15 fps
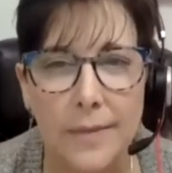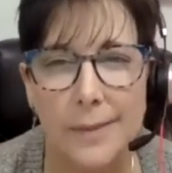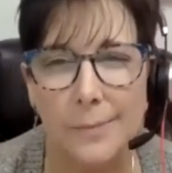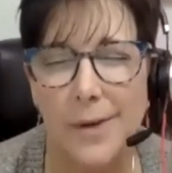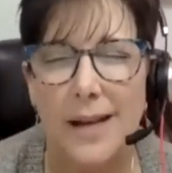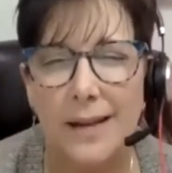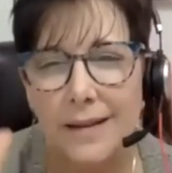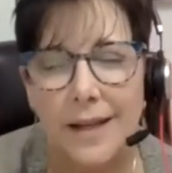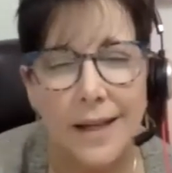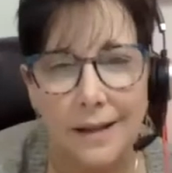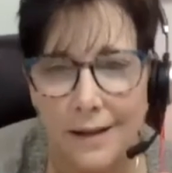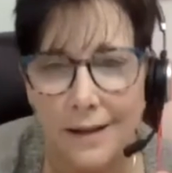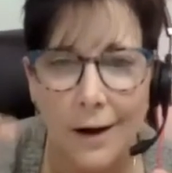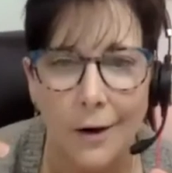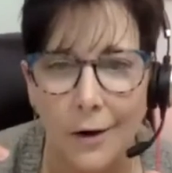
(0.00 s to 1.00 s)
And I'm kind of
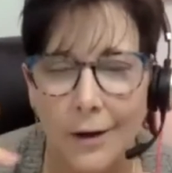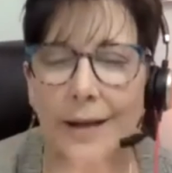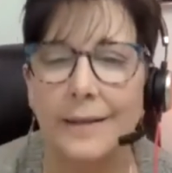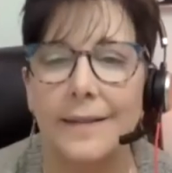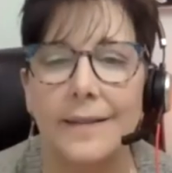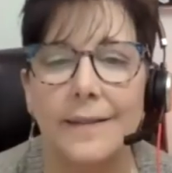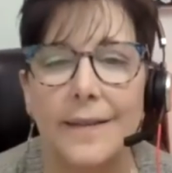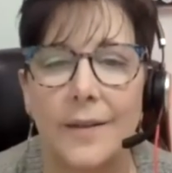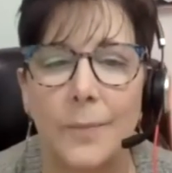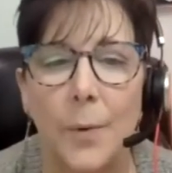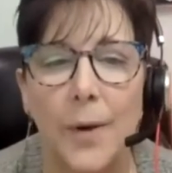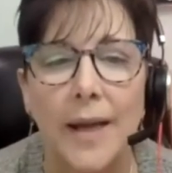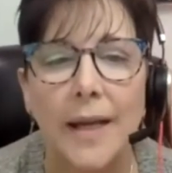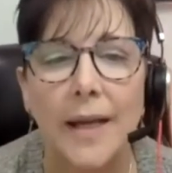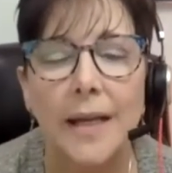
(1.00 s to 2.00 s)
thinking younger kids at this
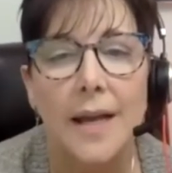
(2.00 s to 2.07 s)
point.